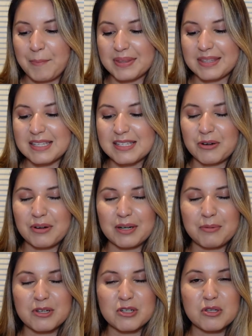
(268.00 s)
But this currently
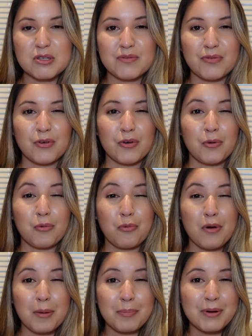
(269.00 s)
retails for a
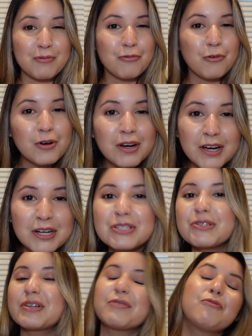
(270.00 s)
whopping
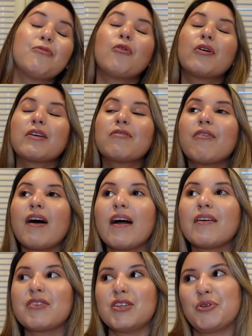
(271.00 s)

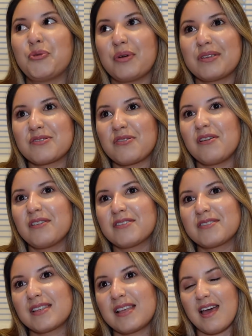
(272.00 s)
445 US
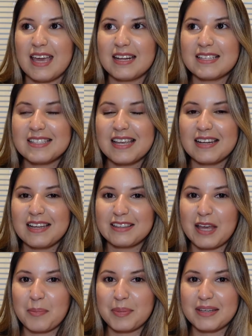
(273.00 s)
dollars. And I say like
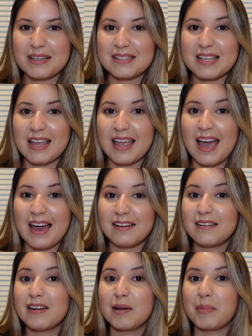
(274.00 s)
that because I had
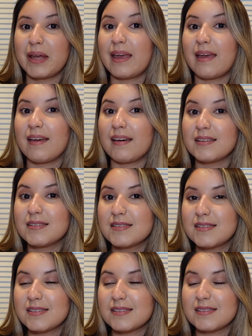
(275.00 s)
it in my hands
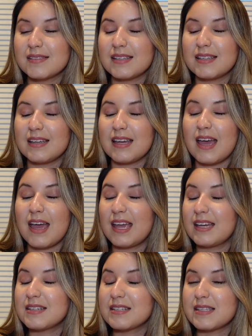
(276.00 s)

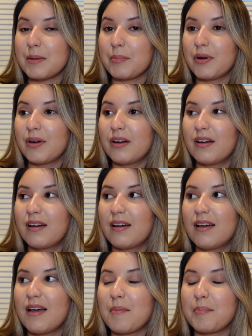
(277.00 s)
in December,
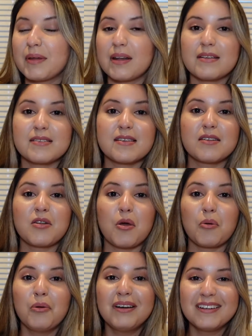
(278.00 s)
but I said
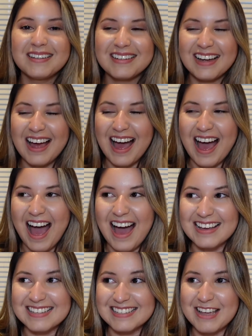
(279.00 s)
no.
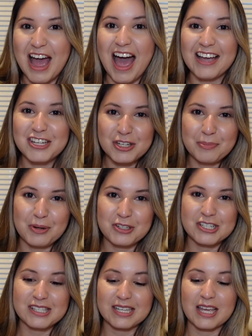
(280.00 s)
I actually
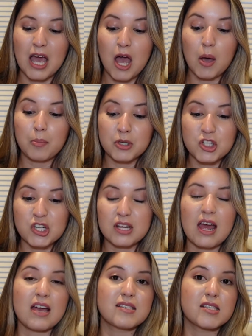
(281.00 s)
purchased the
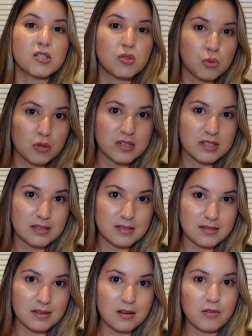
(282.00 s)
Pochette accessories
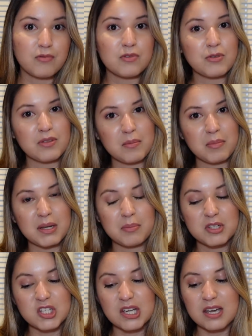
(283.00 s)
instead of doing the mini
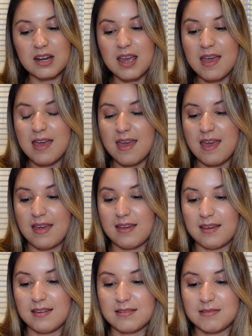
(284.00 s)
Pochette,
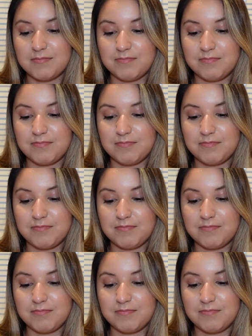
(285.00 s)
and